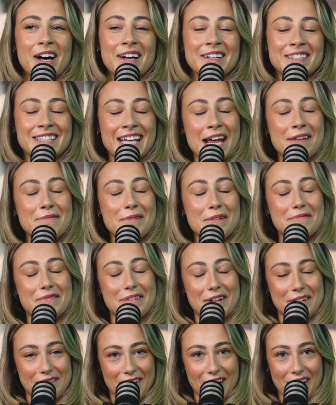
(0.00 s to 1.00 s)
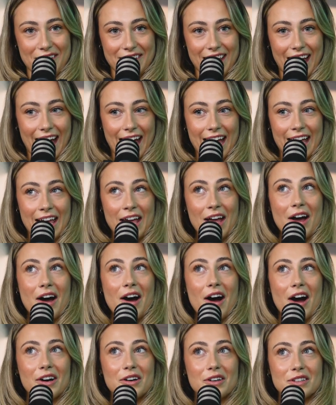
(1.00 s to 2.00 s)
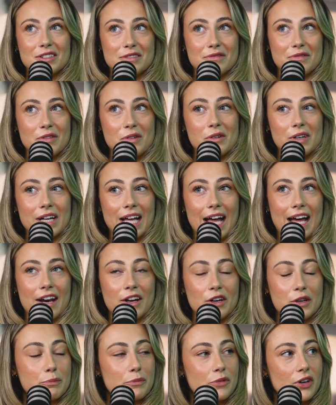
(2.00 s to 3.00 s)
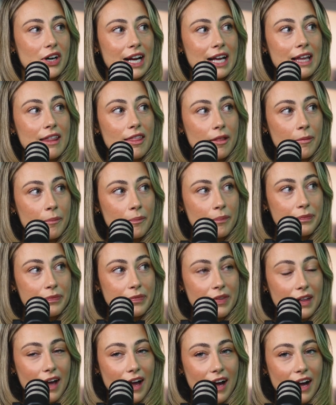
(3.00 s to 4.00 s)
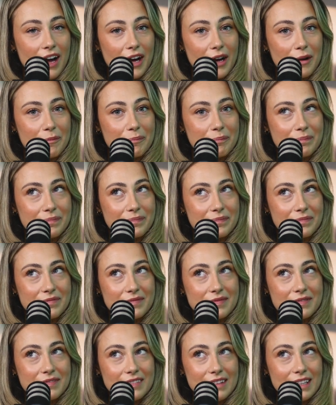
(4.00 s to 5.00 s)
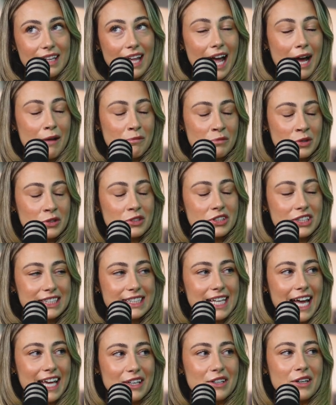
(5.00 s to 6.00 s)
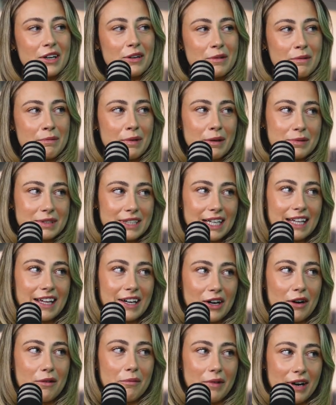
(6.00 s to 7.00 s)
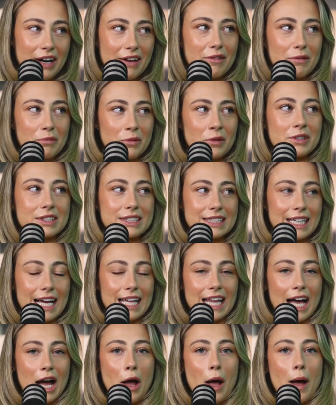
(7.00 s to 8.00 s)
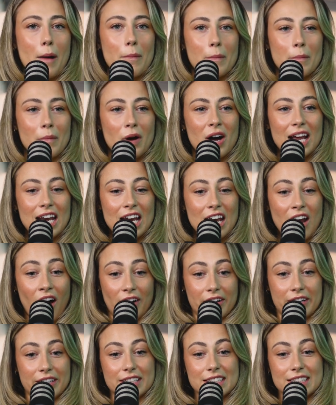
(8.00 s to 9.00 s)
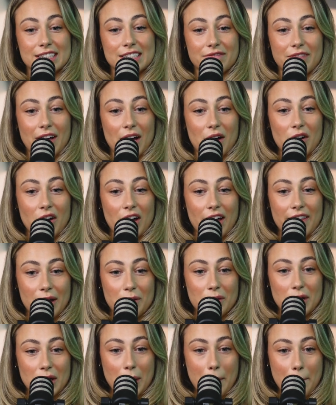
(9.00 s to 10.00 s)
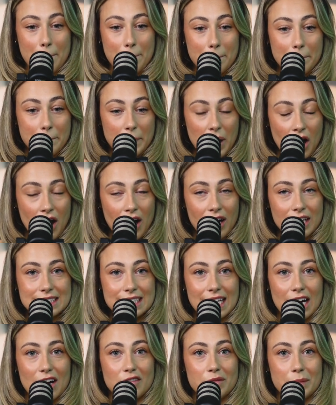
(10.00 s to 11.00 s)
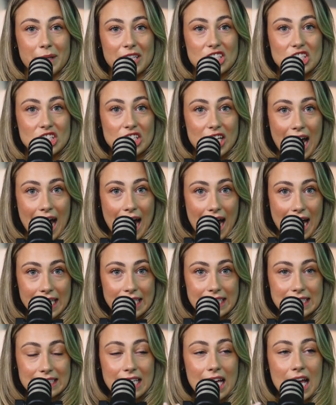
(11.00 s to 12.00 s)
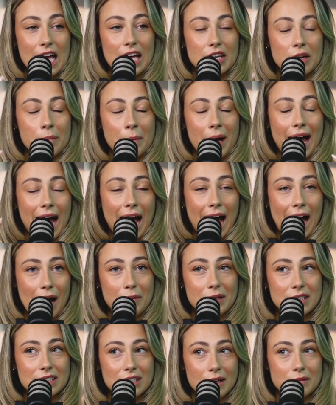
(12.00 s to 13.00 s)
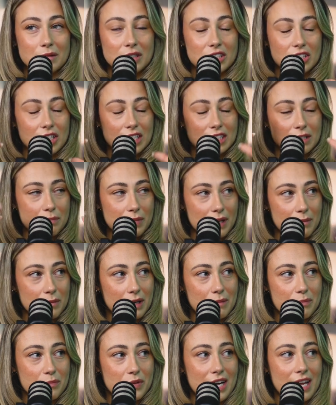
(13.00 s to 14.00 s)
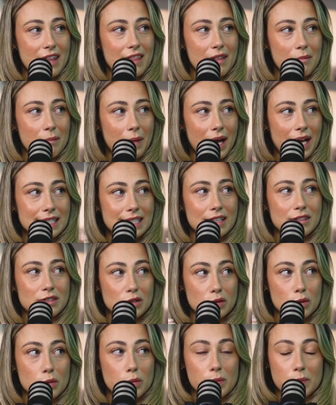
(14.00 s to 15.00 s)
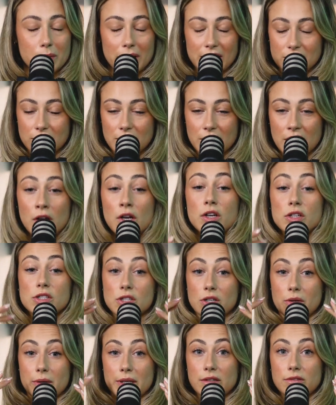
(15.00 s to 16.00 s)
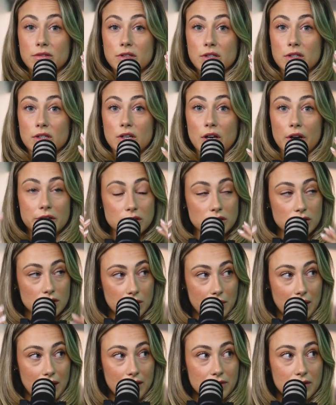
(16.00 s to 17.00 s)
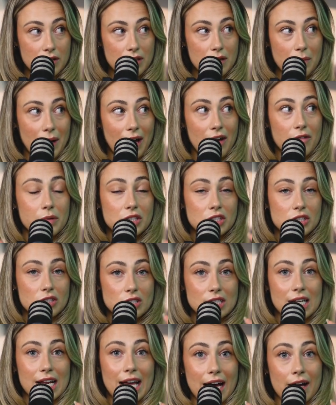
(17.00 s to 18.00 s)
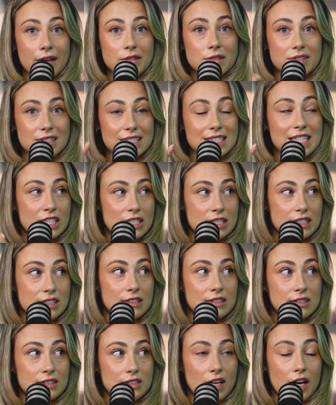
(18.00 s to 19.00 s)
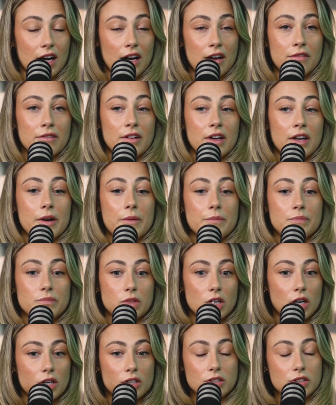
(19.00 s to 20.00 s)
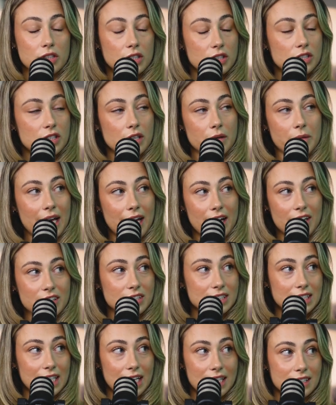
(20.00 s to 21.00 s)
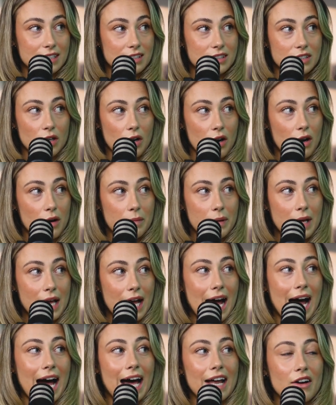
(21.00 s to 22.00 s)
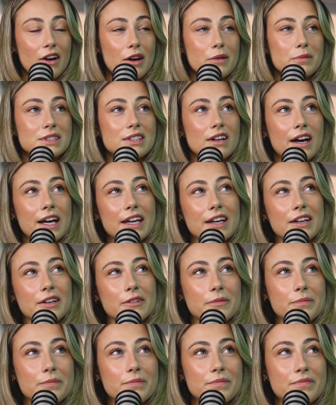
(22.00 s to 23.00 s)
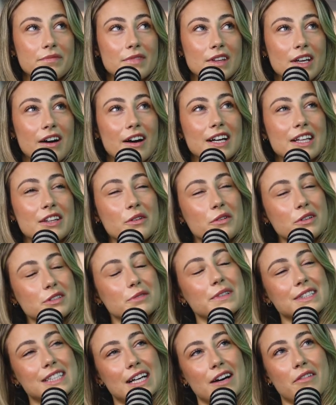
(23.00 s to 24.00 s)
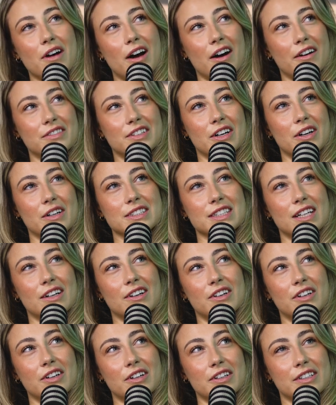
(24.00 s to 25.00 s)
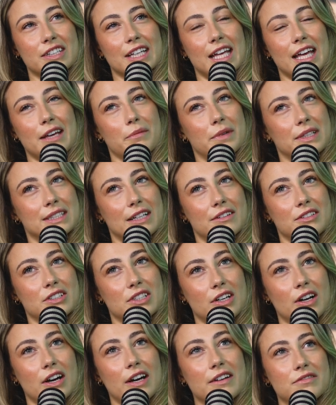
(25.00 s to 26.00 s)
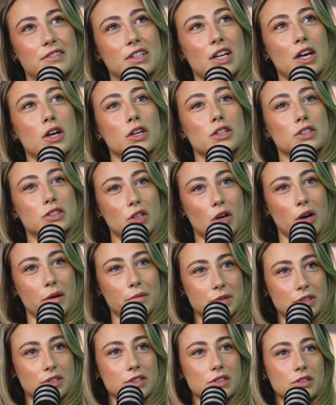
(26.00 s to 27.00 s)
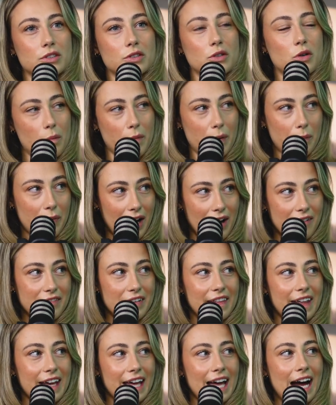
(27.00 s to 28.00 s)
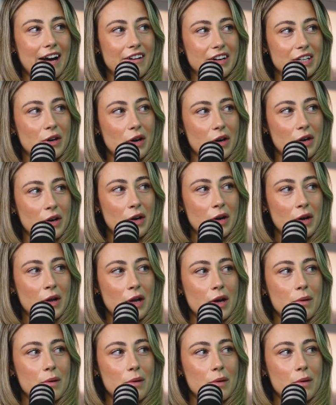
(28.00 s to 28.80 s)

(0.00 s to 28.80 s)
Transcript: I was aiming for a 5K. I got to 4K and I couldn't breathe. I'm not just saying, you know when people say they can't breathe, I'm not saying that. My lungs felt like they were going to burst out of my chest. No matter how many times I tried to bring my breathing back down to normal by doing 2 in through the nose, 2 out through the mouth, which usually helps with stitches and stuff. I just couldn't do it. I just had to stop. And I was like, I thought to myself after, I was like, oh, kicking myself. Should I have stopped, just caught my breath and then carried on?